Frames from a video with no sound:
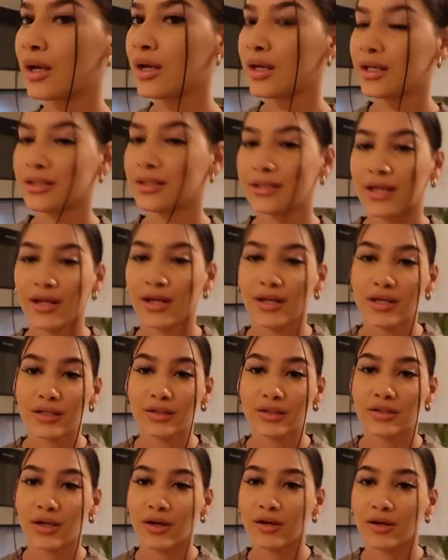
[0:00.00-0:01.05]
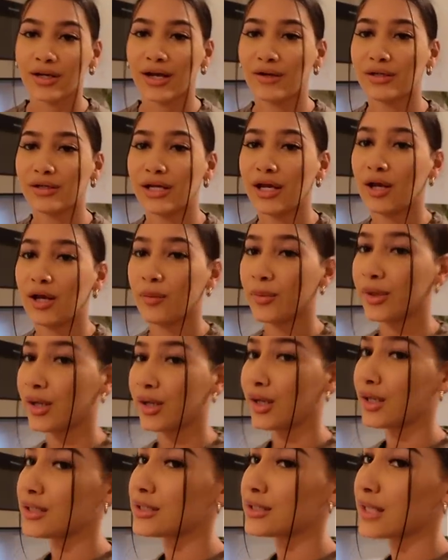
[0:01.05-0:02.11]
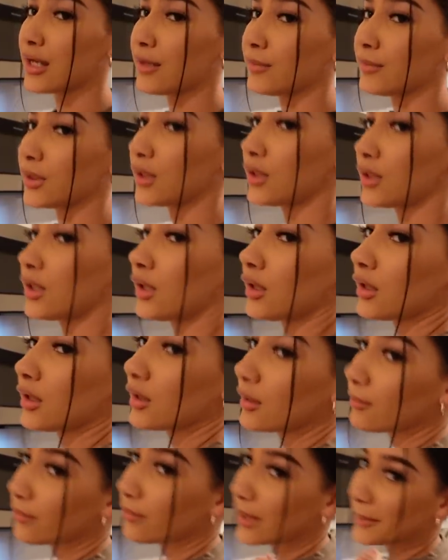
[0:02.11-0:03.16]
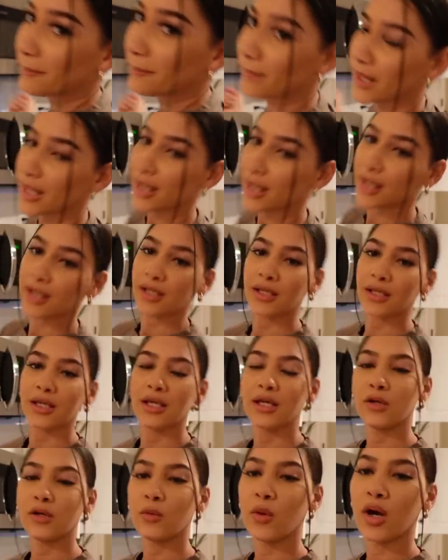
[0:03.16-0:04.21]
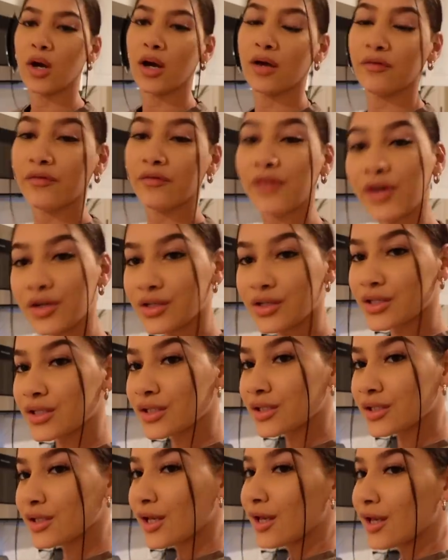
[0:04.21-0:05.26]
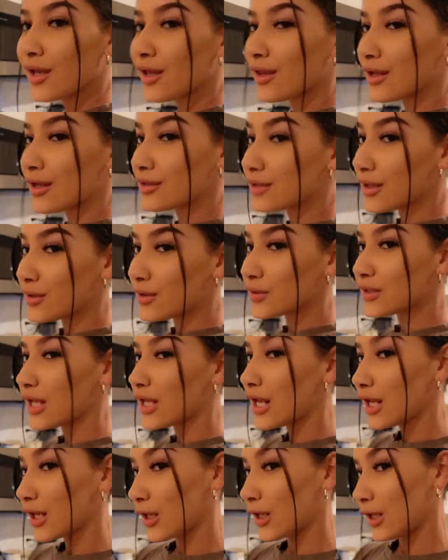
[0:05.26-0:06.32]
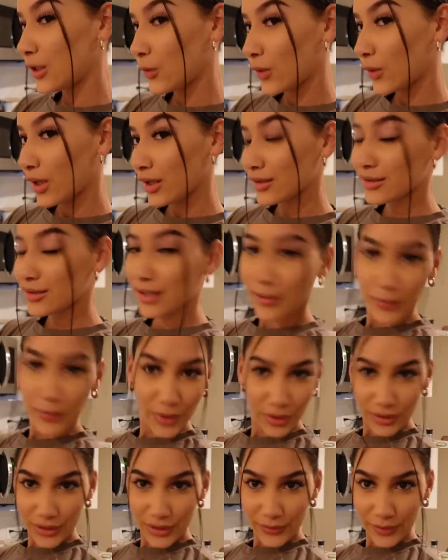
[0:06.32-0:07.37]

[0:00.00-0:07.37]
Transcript: It is getting dark out now, but I'm gonna prep my quinoa first. That's how you say quinoa? Did I pronounce it